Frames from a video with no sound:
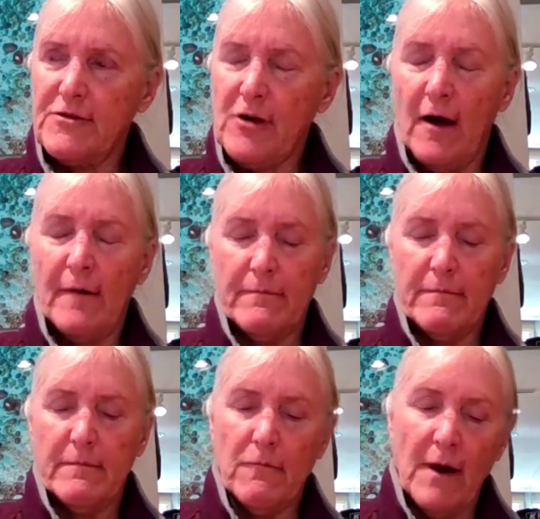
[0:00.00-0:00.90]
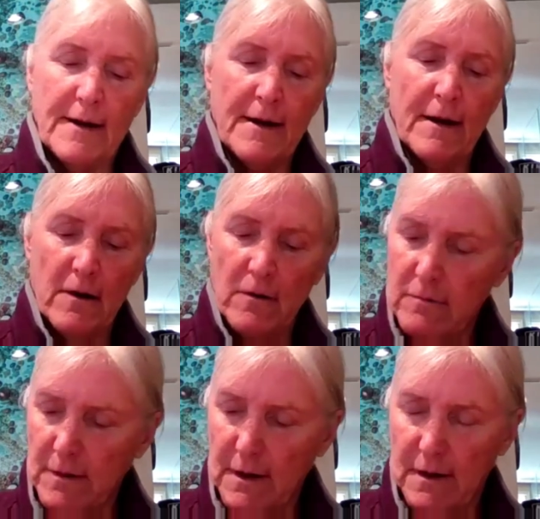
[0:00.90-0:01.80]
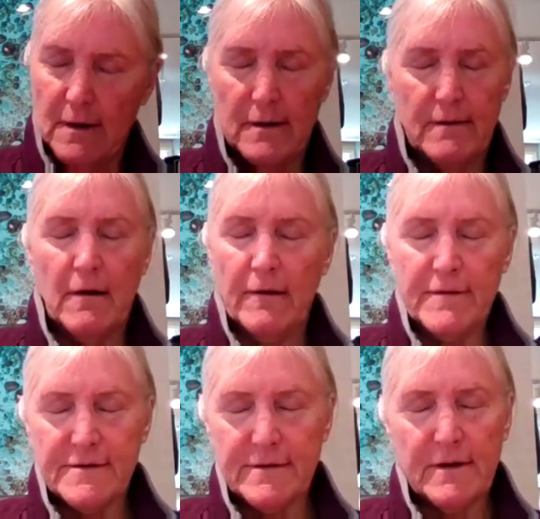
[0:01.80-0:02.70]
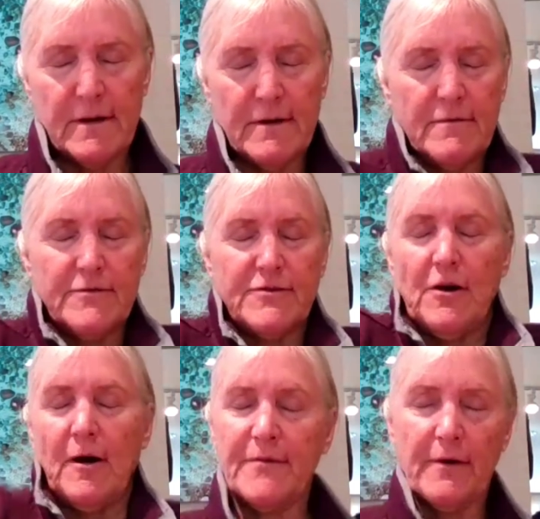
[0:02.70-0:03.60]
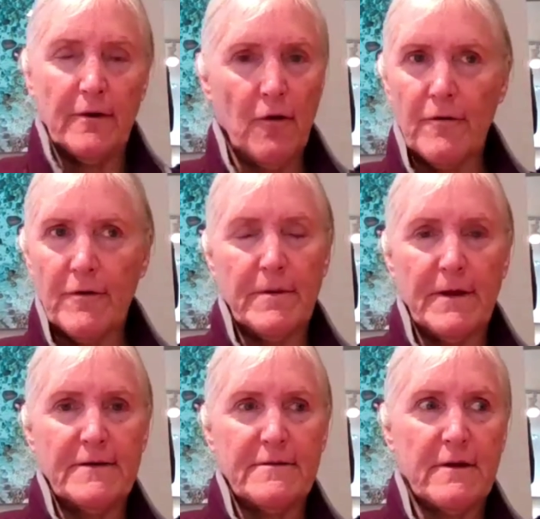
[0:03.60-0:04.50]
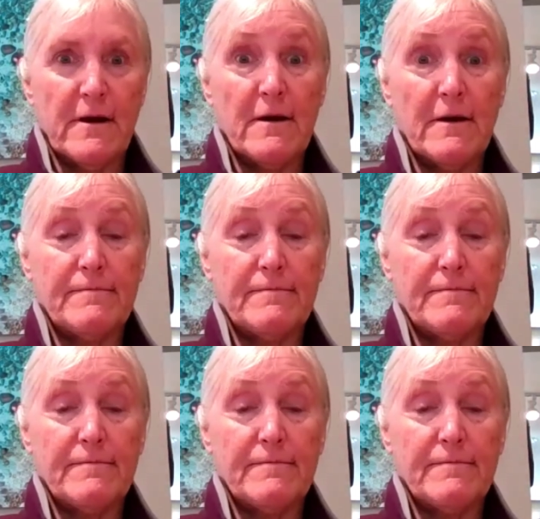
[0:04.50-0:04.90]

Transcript: job... Right now, obviously, there's jobs all over the place and not